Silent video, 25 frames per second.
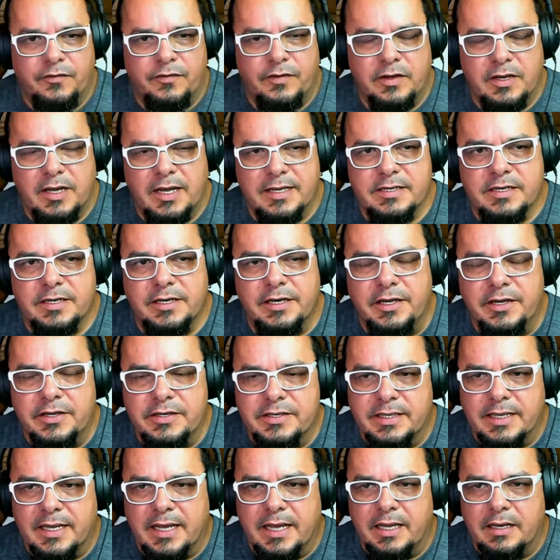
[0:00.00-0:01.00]
you guys are
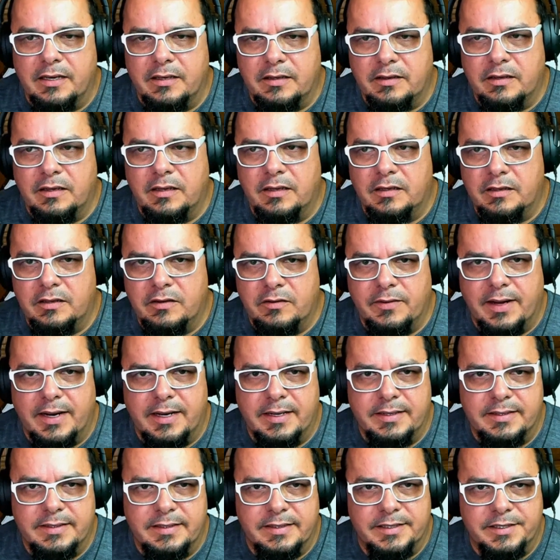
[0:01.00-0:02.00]
using that and you ran
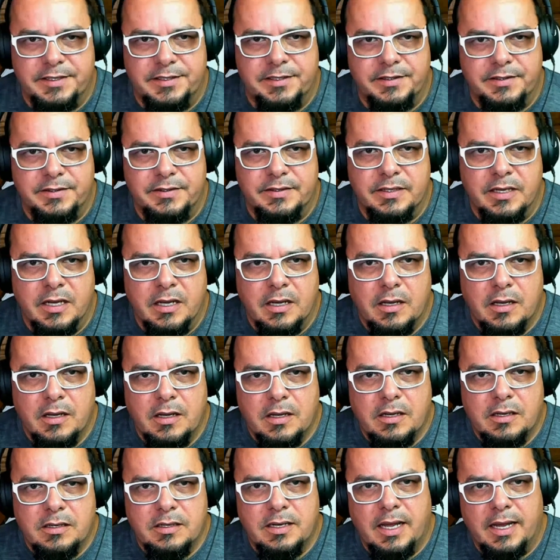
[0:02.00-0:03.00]
into issues,
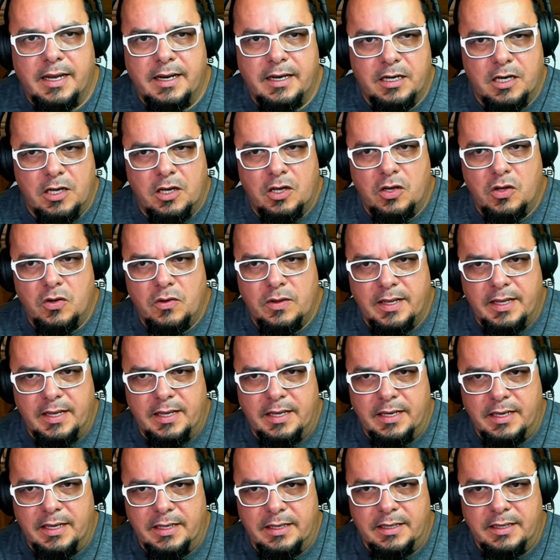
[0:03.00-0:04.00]
now you know,
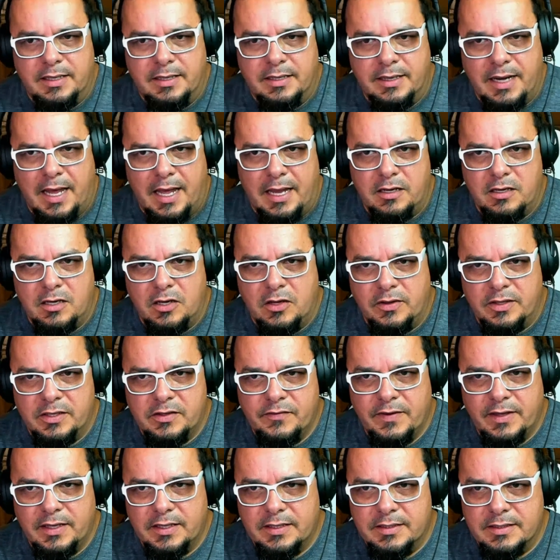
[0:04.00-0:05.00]
and now you know it's
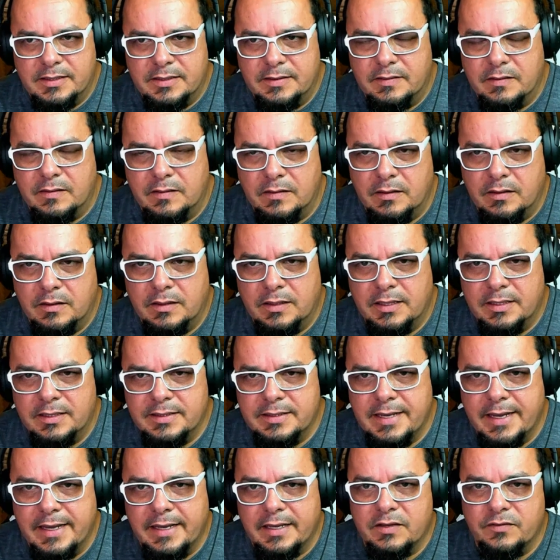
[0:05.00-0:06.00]
fixed. It didn't
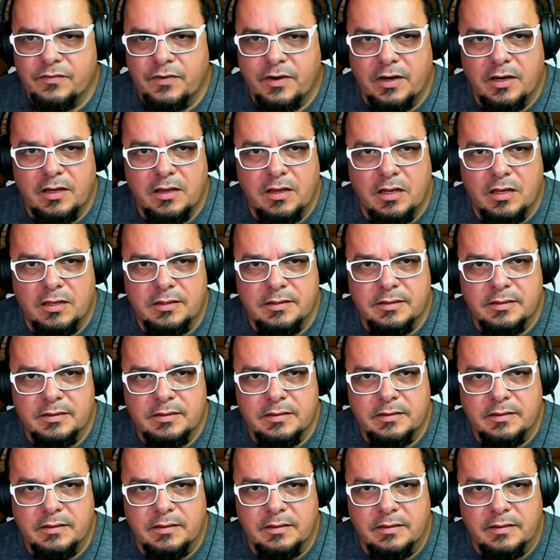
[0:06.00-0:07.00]
take us very long
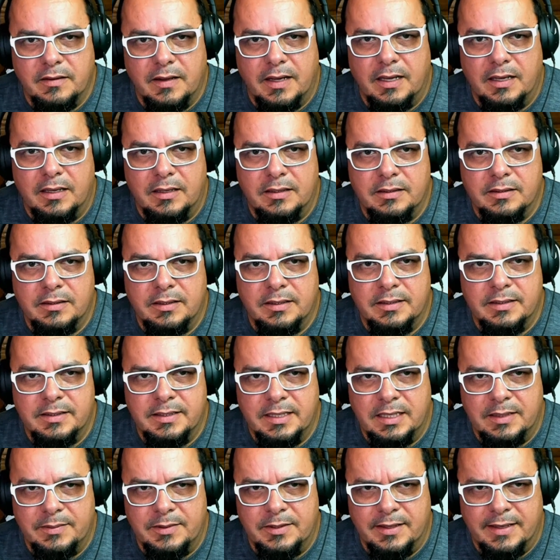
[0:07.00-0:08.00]
to the
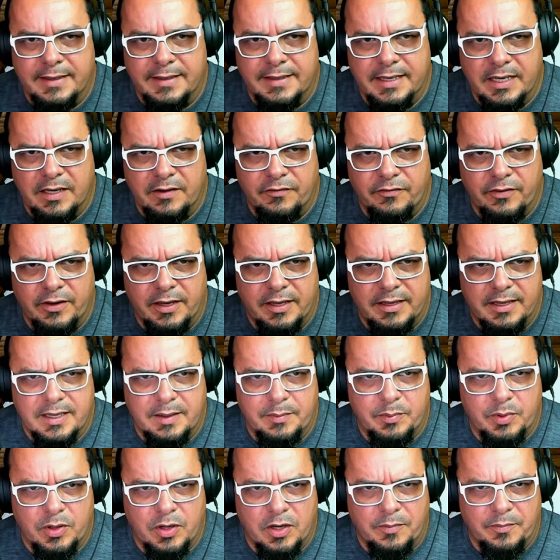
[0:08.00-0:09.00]
team to identify
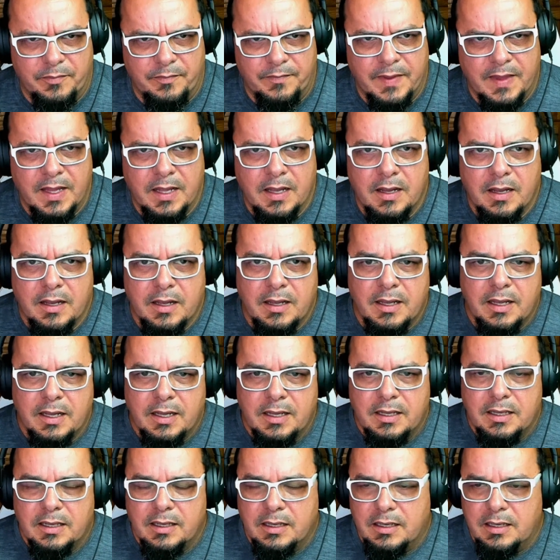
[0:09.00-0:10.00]
that problem
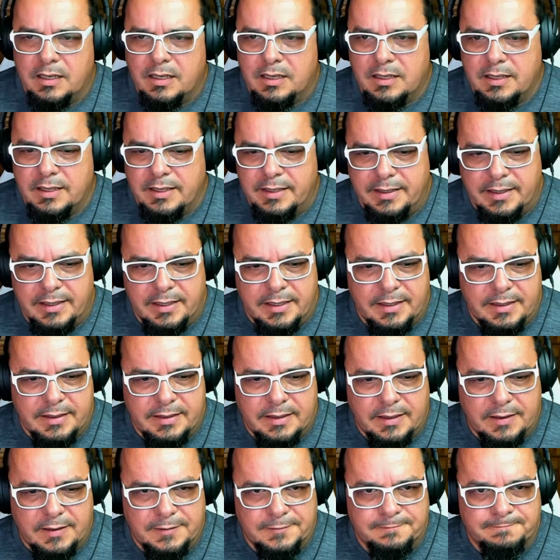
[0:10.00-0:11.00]
and get it
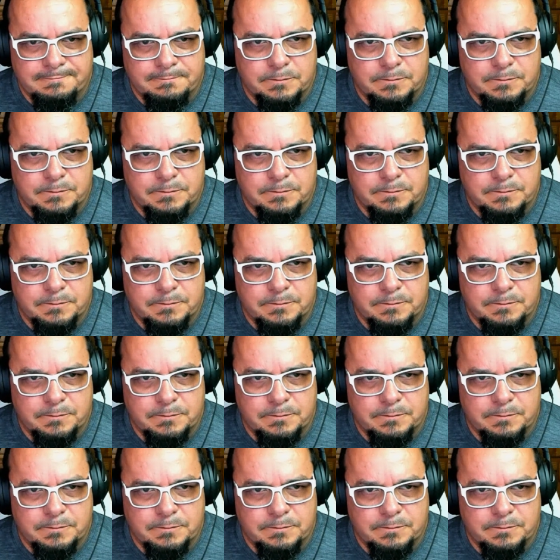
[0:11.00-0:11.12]
done.